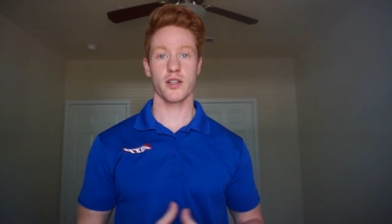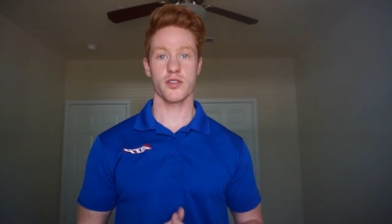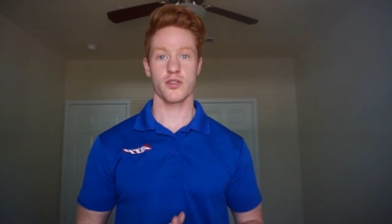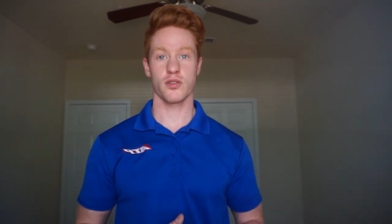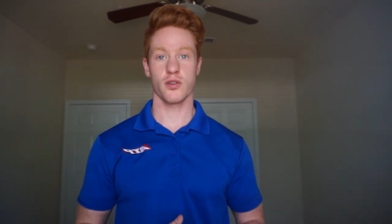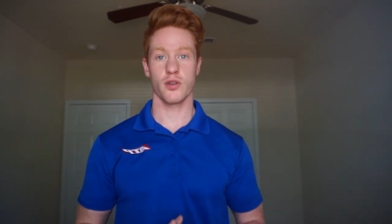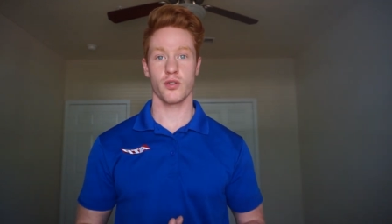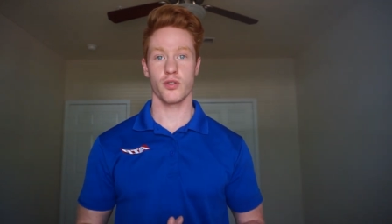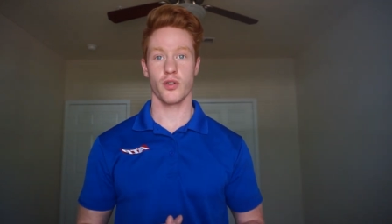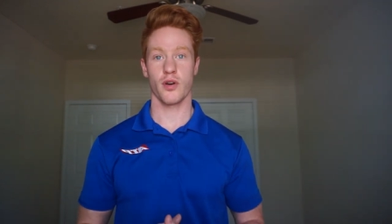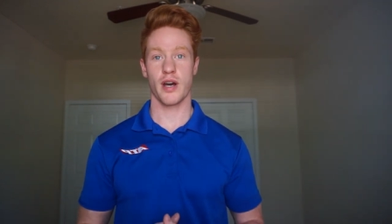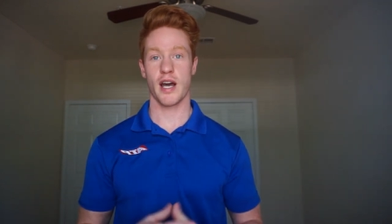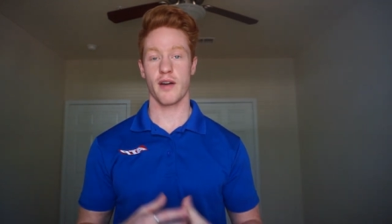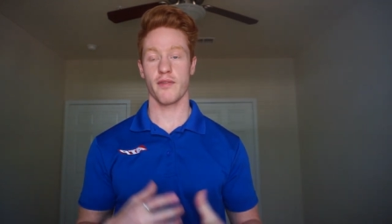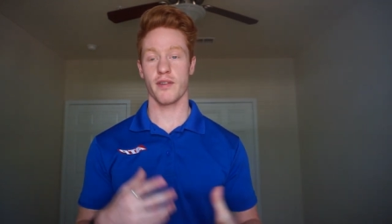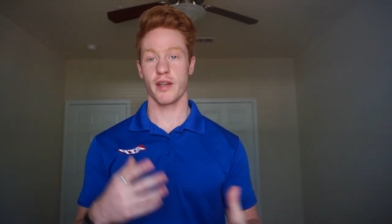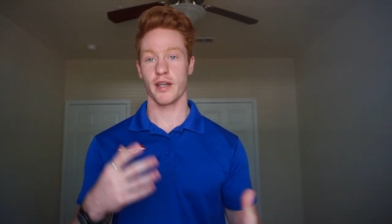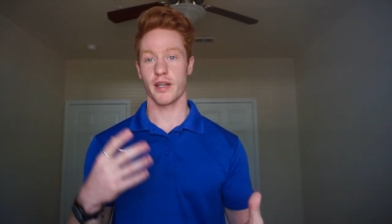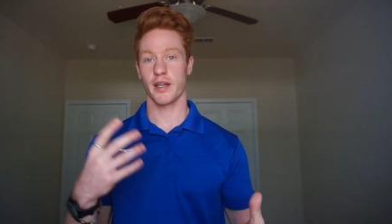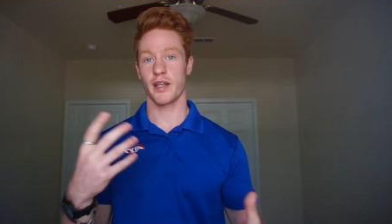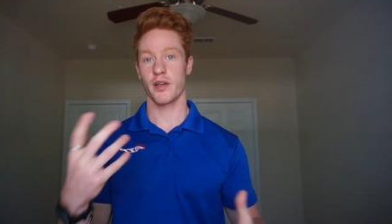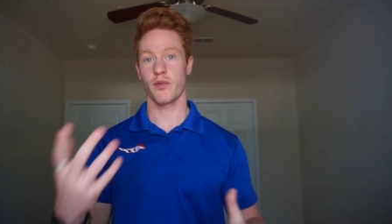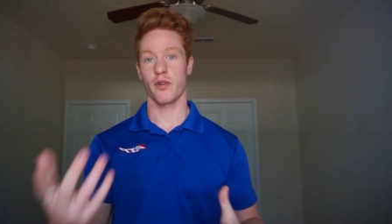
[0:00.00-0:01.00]
so you'll have
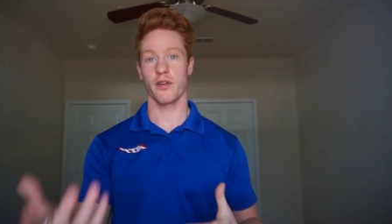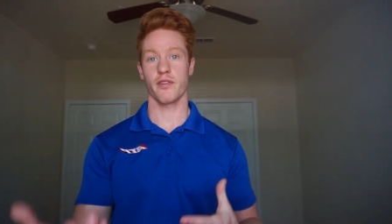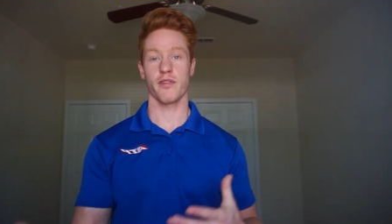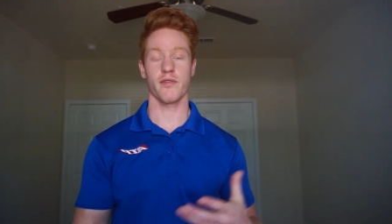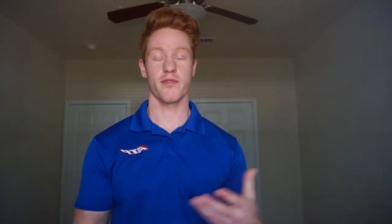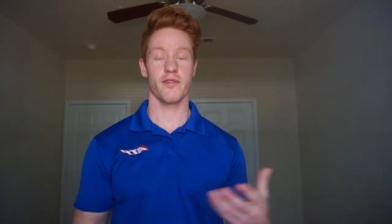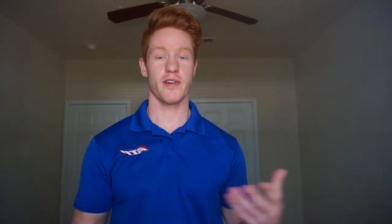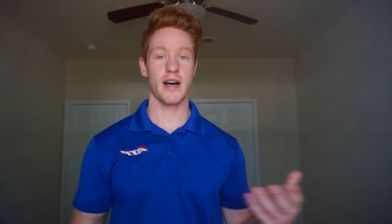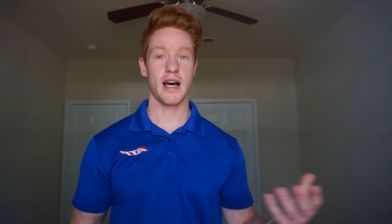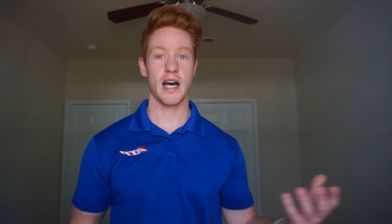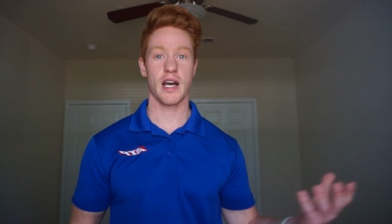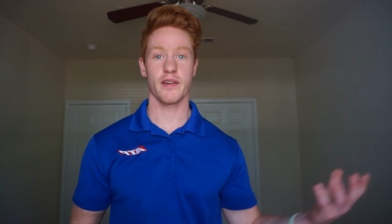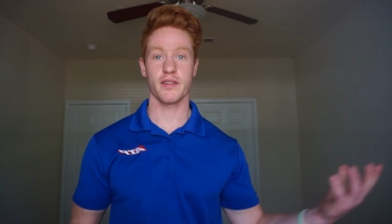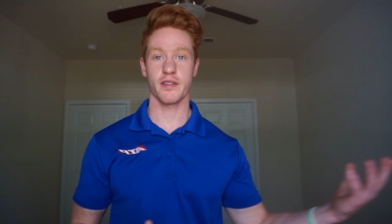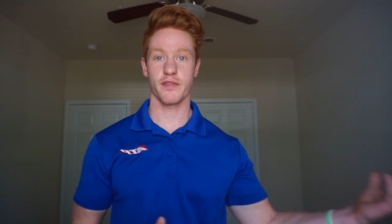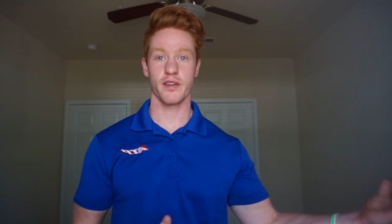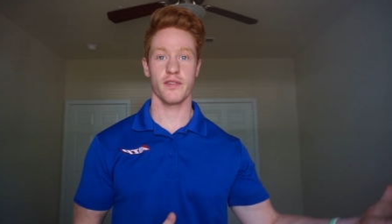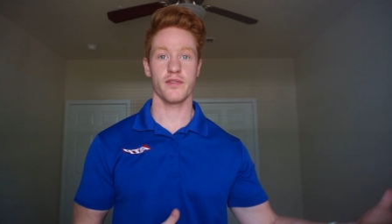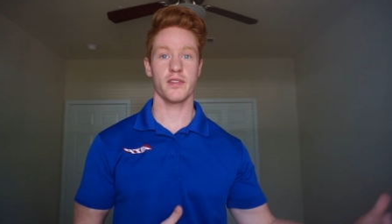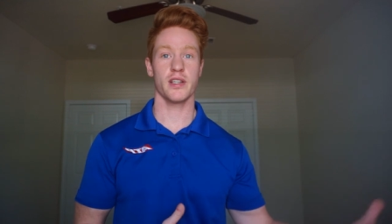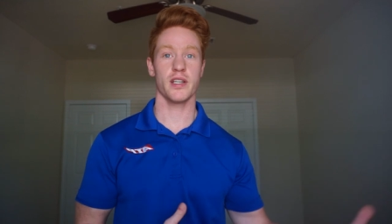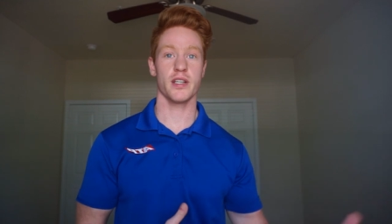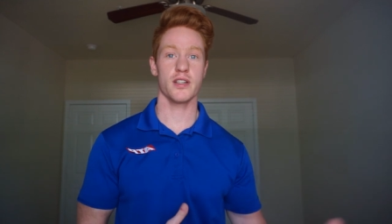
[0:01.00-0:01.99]
like anywhere from five to
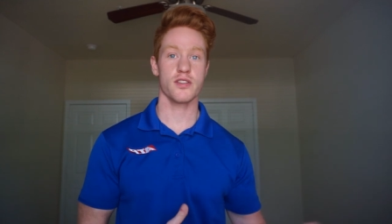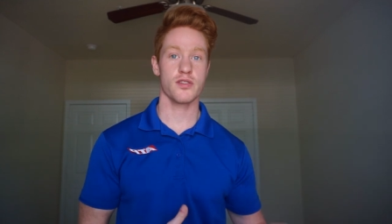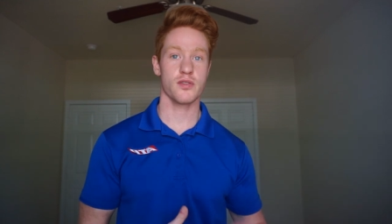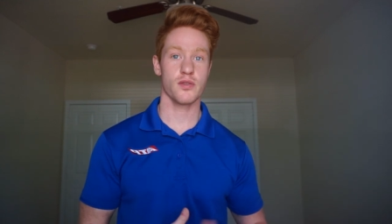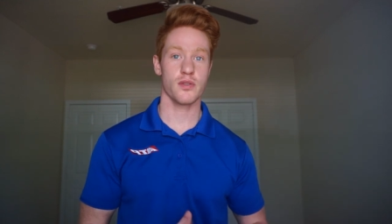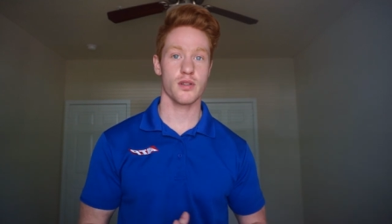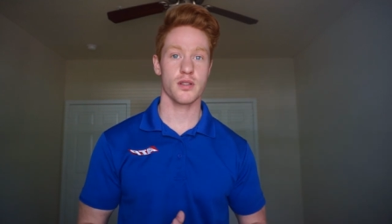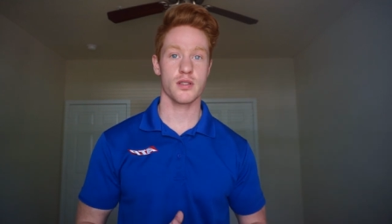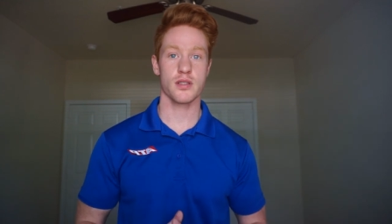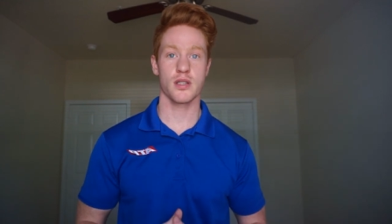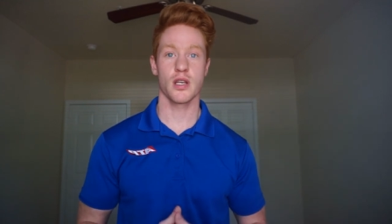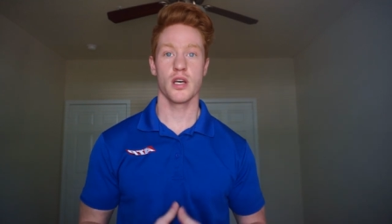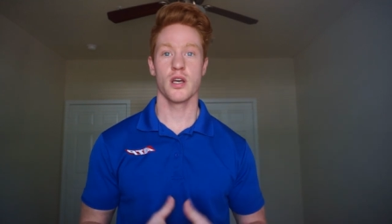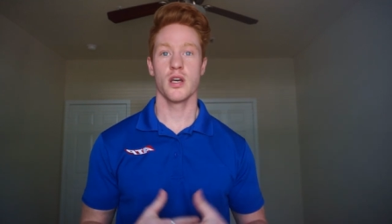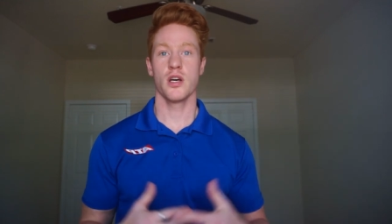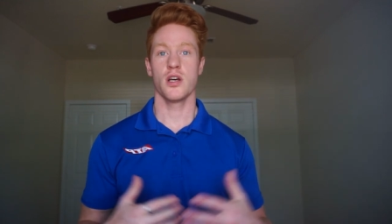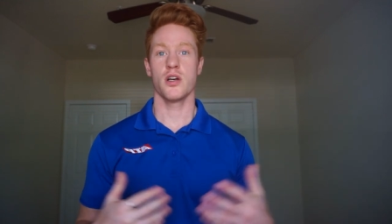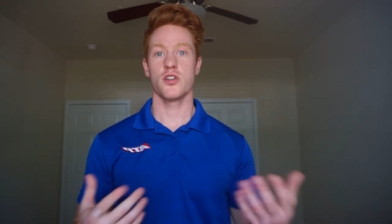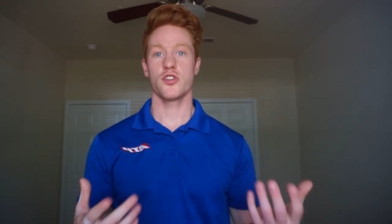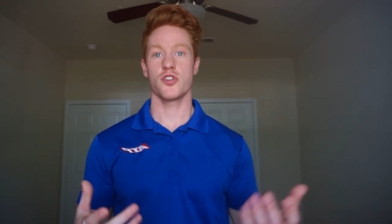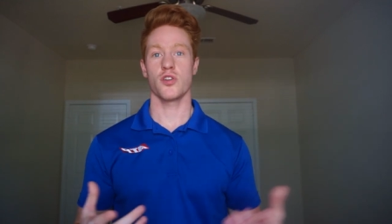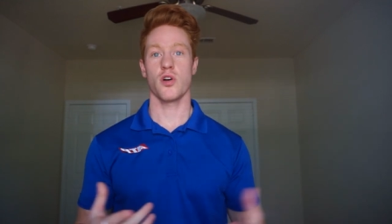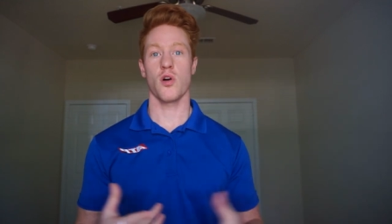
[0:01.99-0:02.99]
fifteen students
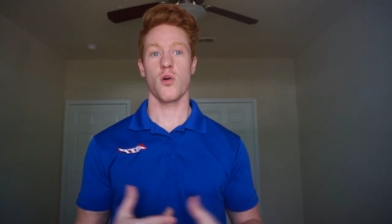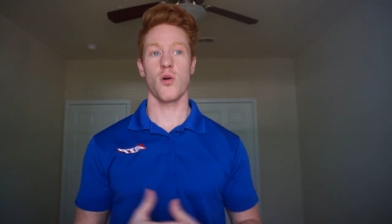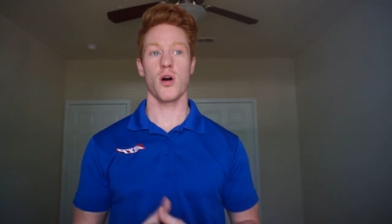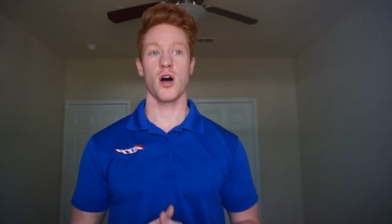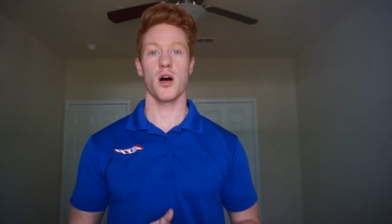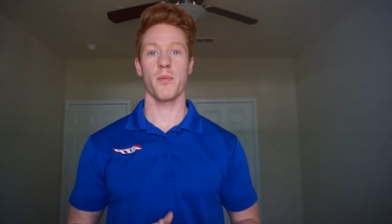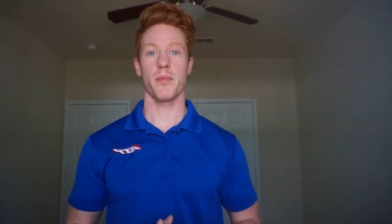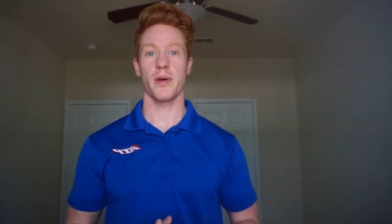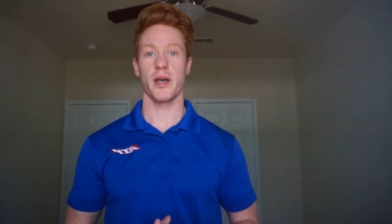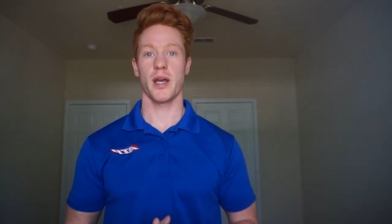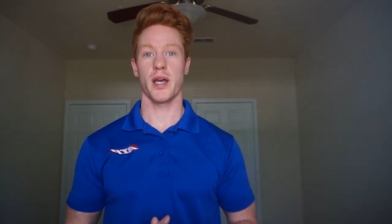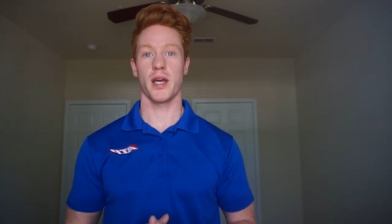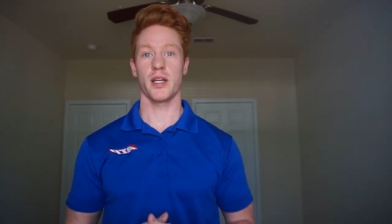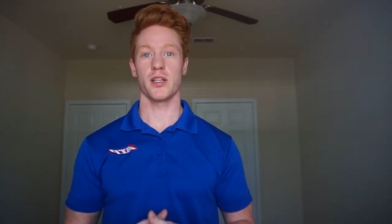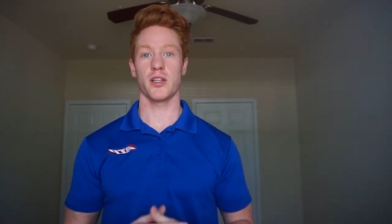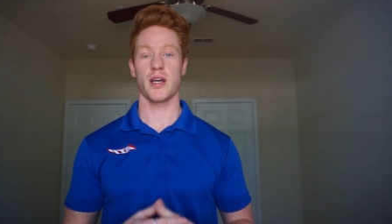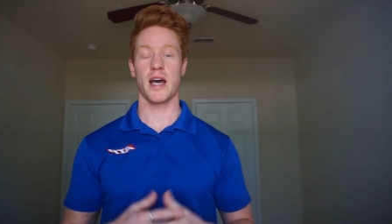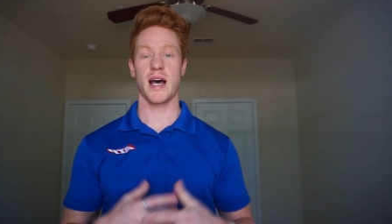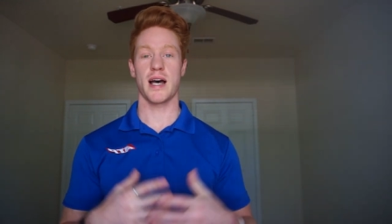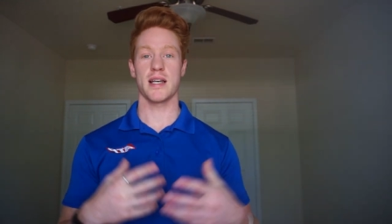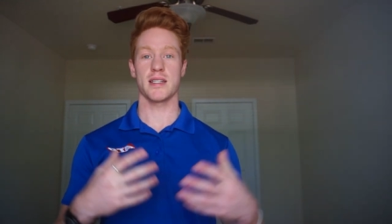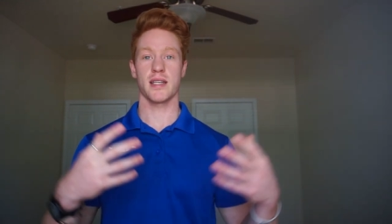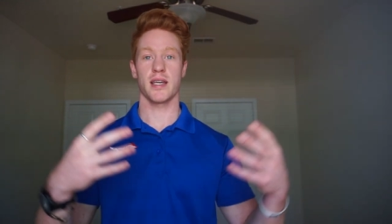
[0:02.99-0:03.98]
show up, and
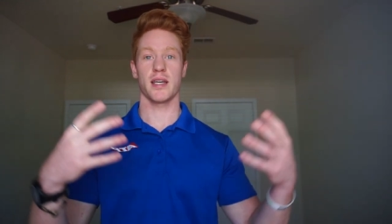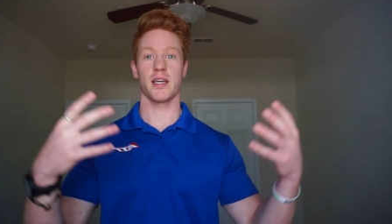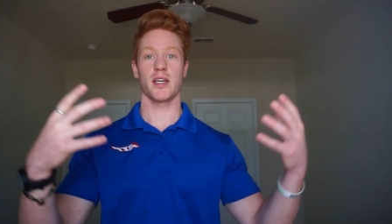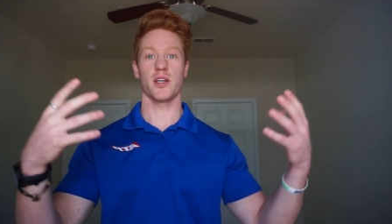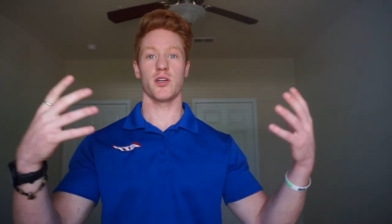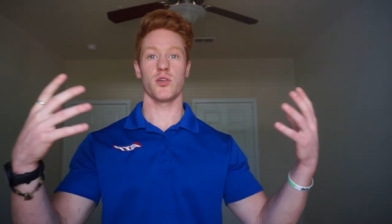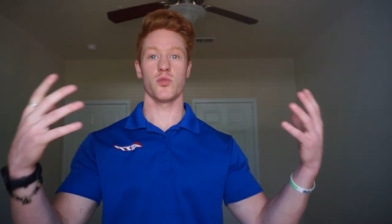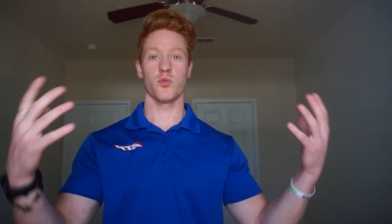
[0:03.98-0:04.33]
as a